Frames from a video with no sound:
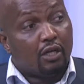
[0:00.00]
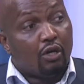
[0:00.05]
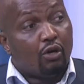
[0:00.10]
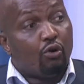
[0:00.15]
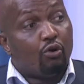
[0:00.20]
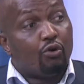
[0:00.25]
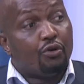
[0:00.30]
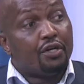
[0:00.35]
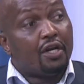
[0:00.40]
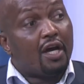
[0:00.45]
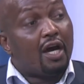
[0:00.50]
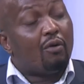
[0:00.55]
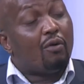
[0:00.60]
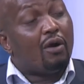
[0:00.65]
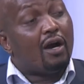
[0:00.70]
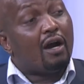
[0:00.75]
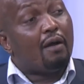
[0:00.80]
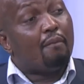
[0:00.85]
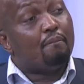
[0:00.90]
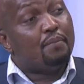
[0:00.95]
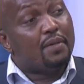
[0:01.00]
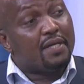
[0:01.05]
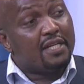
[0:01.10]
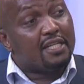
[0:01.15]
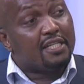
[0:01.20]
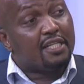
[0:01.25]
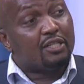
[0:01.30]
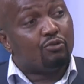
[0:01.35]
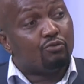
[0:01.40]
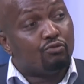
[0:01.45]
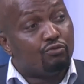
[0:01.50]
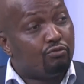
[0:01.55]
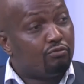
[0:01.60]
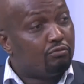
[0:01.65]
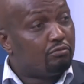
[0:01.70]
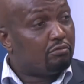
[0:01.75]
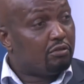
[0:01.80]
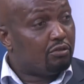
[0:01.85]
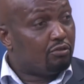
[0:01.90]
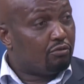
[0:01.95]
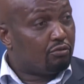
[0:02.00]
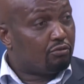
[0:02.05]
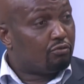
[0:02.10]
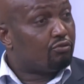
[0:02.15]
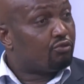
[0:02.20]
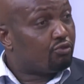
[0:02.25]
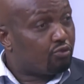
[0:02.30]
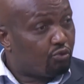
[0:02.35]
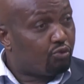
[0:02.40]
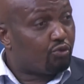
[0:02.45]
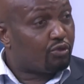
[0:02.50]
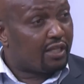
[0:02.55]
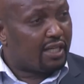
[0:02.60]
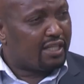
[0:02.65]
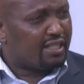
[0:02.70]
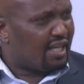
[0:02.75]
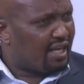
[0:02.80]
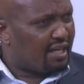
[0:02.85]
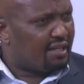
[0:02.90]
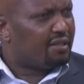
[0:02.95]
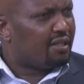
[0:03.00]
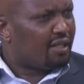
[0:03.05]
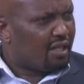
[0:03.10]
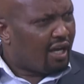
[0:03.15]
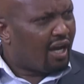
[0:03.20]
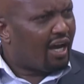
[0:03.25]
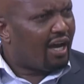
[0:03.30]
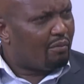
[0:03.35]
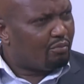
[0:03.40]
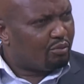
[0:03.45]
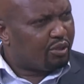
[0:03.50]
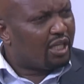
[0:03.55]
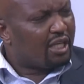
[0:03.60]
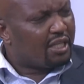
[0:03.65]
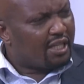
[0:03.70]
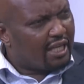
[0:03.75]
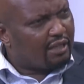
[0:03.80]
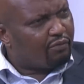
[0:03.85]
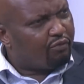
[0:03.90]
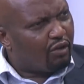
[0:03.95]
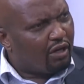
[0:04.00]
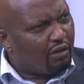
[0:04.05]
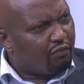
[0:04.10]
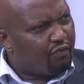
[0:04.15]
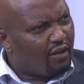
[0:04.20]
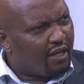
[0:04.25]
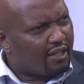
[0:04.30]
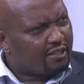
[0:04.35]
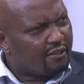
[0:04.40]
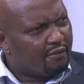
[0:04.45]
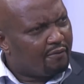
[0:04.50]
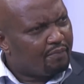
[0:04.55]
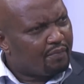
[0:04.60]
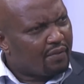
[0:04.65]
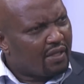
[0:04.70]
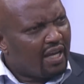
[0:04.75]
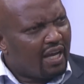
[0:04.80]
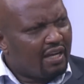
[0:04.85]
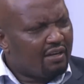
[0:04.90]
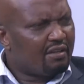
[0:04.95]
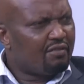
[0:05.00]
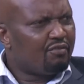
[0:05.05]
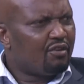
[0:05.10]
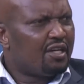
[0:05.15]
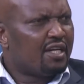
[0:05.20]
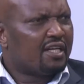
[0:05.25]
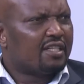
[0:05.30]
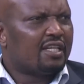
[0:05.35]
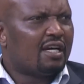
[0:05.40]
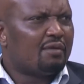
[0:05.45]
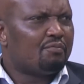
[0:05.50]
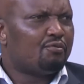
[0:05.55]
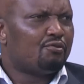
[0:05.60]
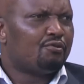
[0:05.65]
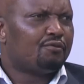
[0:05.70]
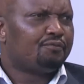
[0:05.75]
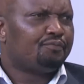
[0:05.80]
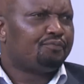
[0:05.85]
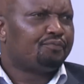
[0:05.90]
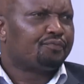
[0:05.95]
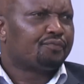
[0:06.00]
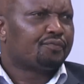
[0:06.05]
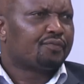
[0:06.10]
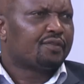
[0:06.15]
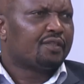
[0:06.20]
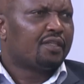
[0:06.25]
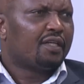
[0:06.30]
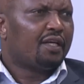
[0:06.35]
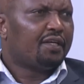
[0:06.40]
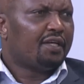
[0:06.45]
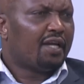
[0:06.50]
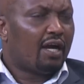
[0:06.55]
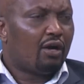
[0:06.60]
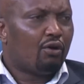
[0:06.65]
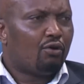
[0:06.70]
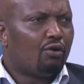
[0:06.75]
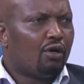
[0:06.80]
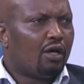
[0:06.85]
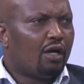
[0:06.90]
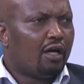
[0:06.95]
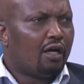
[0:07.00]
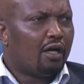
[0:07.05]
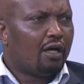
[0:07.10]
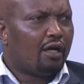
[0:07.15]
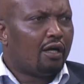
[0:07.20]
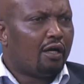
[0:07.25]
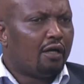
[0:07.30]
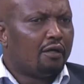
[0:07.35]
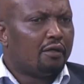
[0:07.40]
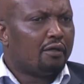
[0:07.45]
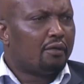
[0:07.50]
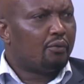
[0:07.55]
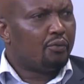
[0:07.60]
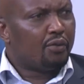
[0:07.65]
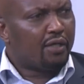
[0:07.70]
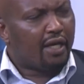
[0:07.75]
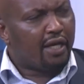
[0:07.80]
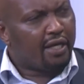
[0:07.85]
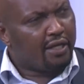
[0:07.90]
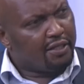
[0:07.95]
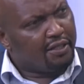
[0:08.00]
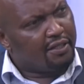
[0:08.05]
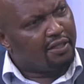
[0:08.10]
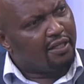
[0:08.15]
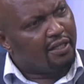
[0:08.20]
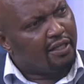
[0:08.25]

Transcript: on our ability to, to scrutinize. And I am saying that for a fact. I'll give you an example. Now, we are in